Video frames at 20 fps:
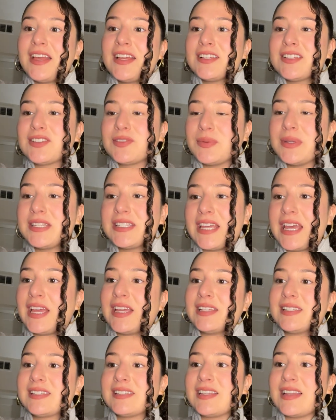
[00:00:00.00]
Sweet
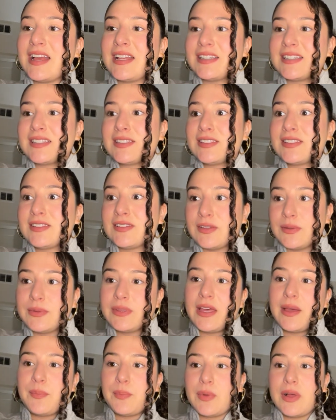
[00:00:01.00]
tastes tend to soothe
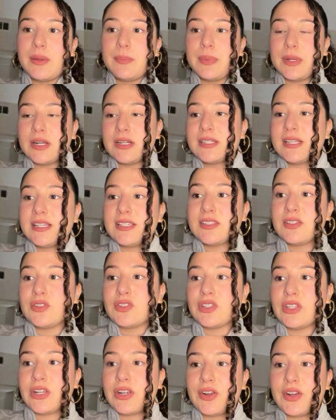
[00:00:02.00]
them, while bitter tastes
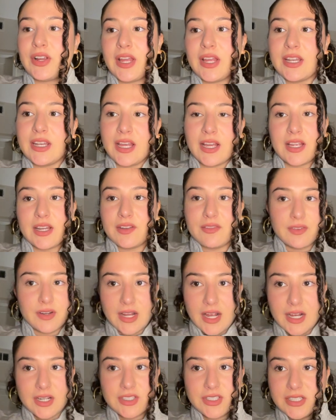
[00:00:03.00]
usually create negative
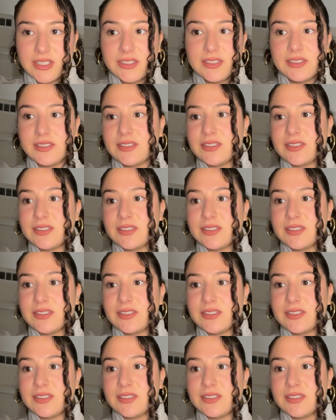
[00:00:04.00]
reactions.